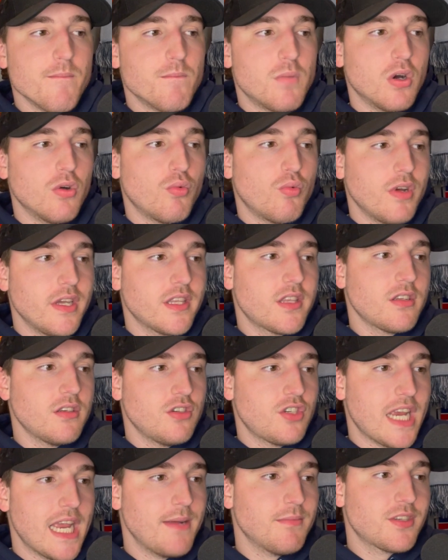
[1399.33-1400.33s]
But with
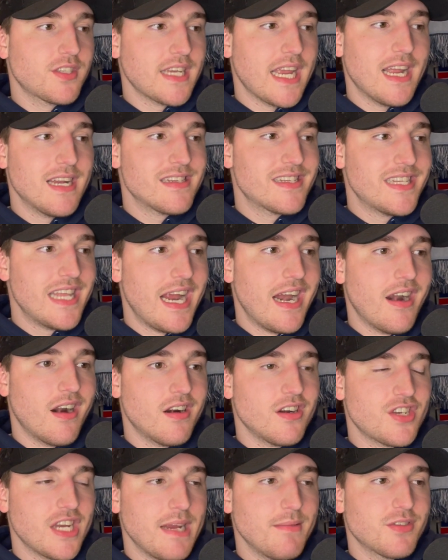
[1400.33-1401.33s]
James Sands
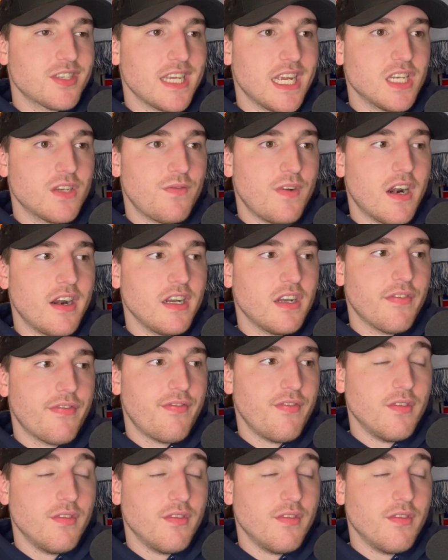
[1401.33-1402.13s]
there, James Sands very